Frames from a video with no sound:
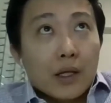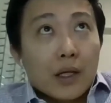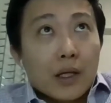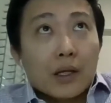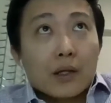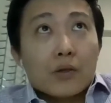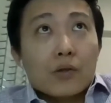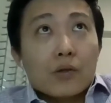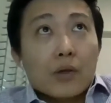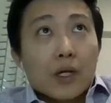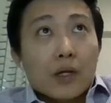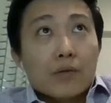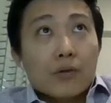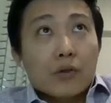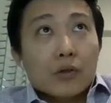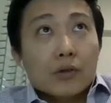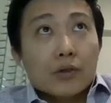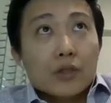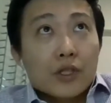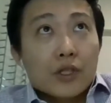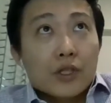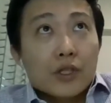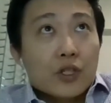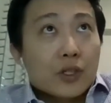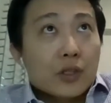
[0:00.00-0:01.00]
You have your
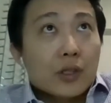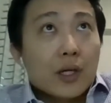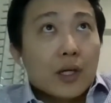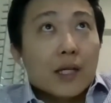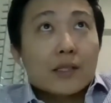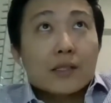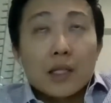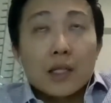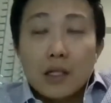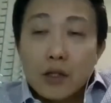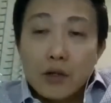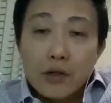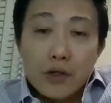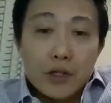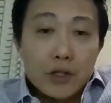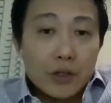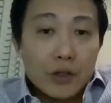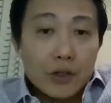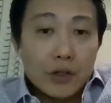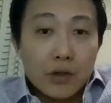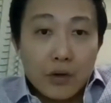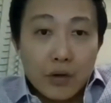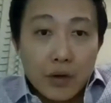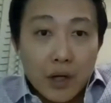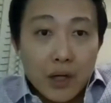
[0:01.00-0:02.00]
digital acceleration
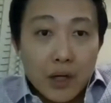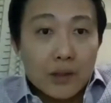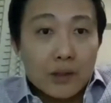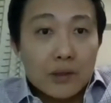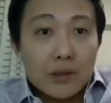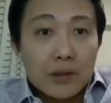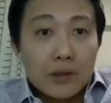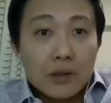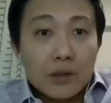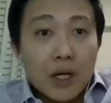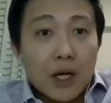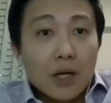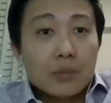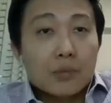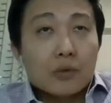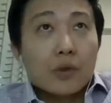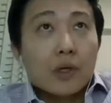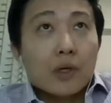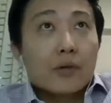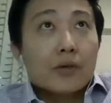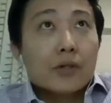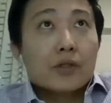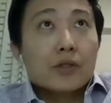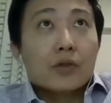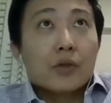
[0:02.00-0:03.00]
grant, up to
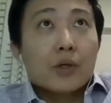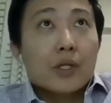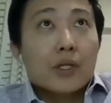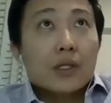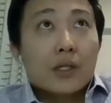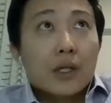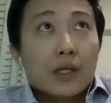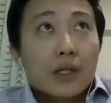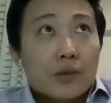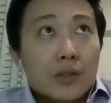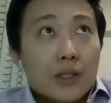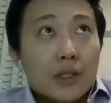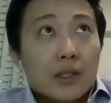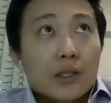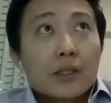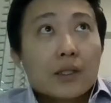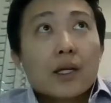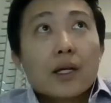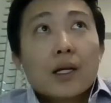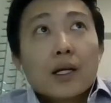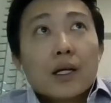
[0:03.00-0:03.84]
120,000.